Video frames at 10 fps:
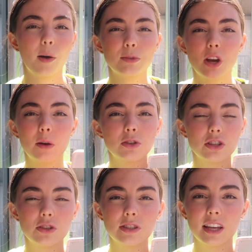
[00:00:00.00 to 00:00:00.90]
So I would
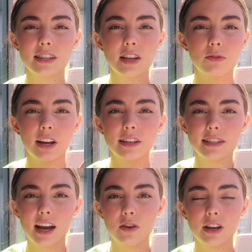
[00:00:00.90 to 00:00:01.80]
just use this and write it
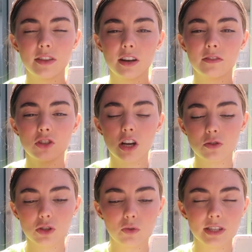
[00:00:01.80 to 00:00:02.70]
down, and then if
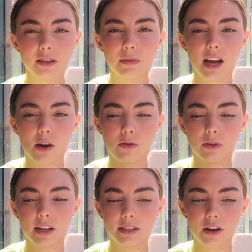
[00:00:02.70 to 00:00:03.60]
Josh was quizzing me, I would
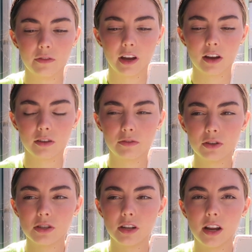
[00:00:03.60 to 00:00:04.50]
write it down. If I got
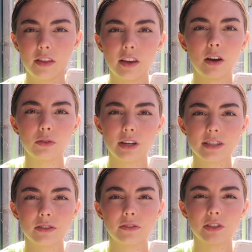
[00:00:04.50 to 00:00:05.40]
confused on anything, I would write
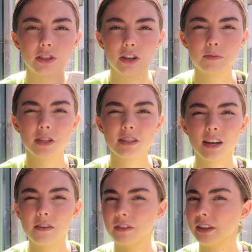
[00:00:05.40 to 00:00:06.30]
down different terms and
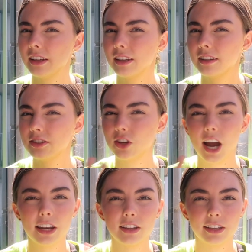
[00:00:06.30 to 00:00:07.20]
stuff, and like
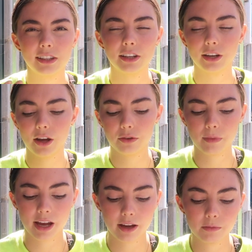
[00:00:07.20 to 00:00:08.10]
kind of like clear it out through
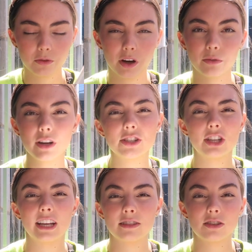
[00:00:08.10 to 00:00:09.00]
my head before I rushed
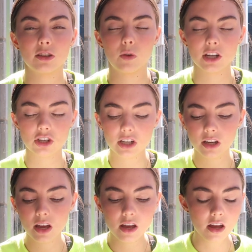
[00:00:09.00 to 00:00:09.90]
to answer the question.
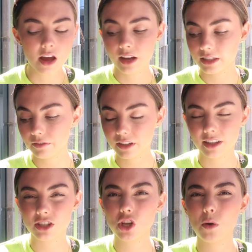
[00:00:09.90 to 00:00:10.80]
Because I feel like
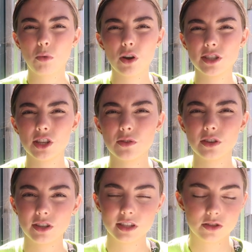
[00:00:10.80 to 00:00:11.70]
that's so important to do in
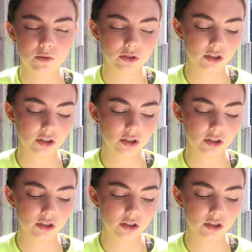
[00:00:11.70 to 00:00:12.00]
nursing school.